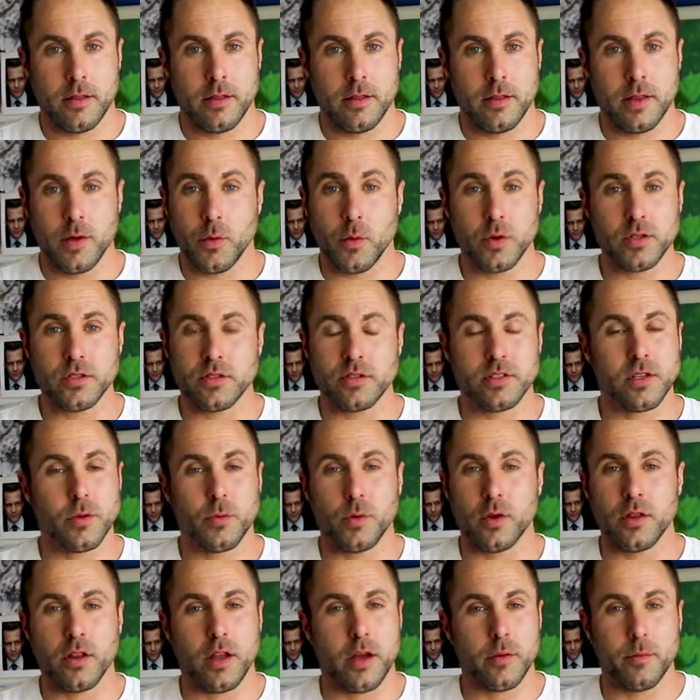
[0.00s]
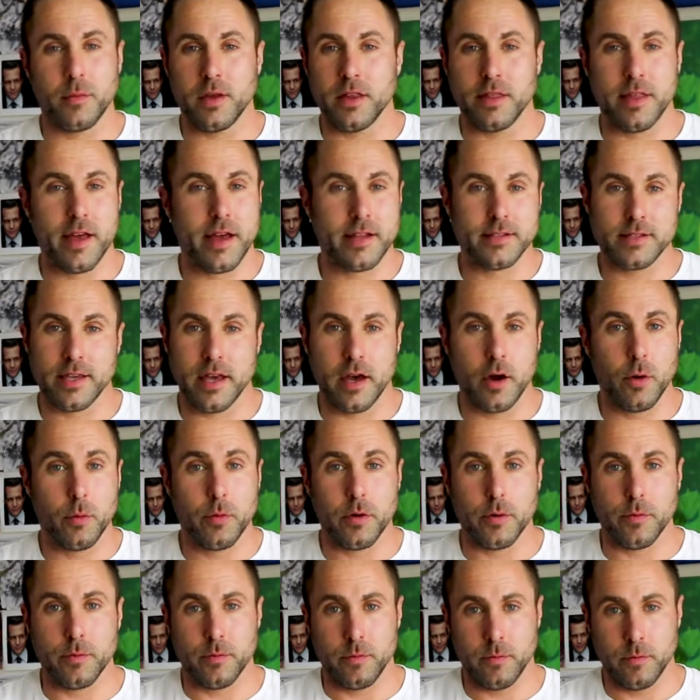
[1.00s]
There wasn't someone like me there to help
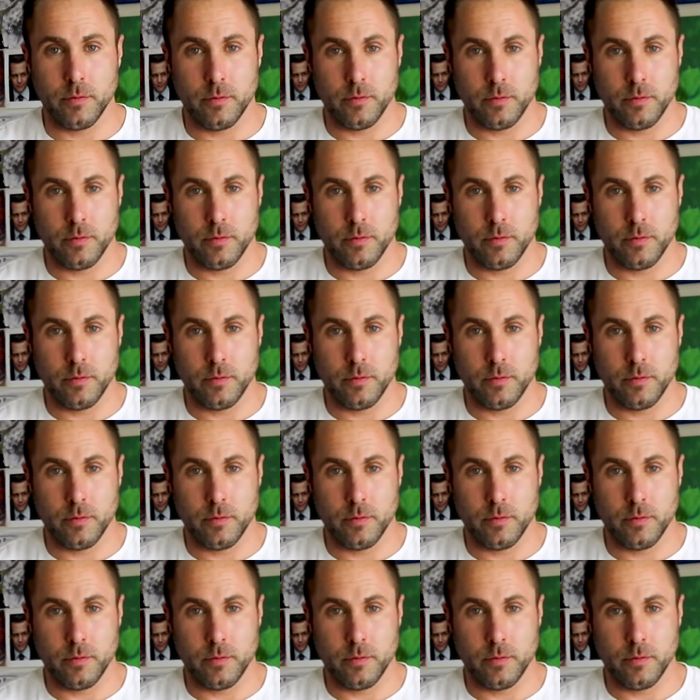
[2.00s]
him.